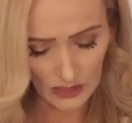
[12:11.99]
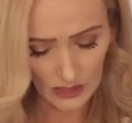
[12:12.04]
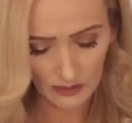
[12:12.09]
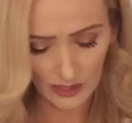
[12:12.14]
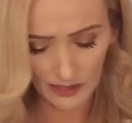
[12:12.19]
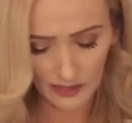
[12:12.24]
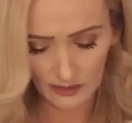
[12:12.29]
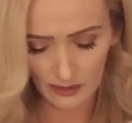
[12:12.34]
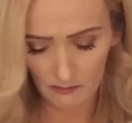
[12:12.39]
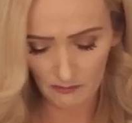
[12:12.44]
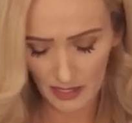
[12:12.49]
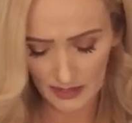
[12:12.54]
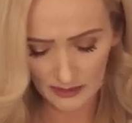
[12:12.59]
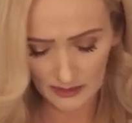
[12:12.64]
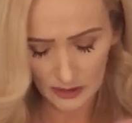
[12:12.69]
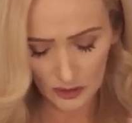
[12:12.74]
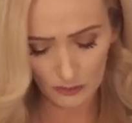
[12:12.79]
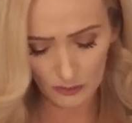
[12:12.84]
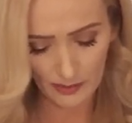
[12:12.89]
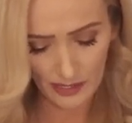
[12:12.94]
like the
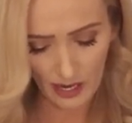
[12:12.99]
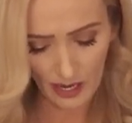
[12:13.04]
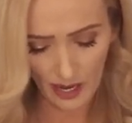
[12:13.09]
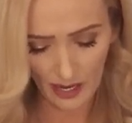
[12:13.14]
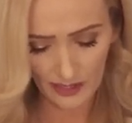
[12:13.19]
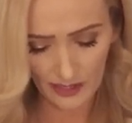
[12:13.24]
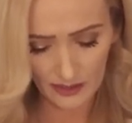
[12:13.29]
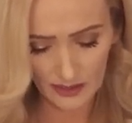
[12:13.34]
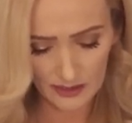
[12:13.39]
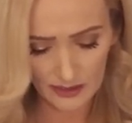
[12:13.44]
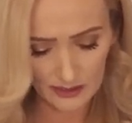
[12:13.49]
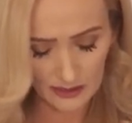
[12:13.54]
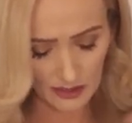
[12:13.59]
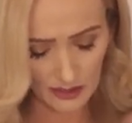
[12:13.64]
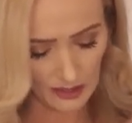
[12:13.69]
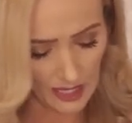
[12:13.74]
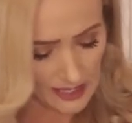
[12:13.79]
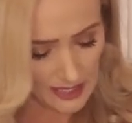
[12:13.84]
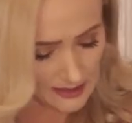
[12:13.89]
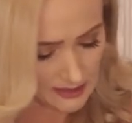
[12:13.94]
message behind this, the
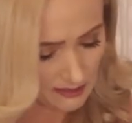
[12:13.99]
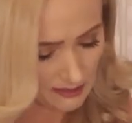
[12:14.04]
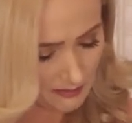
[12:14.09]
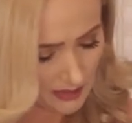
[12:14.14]
lesson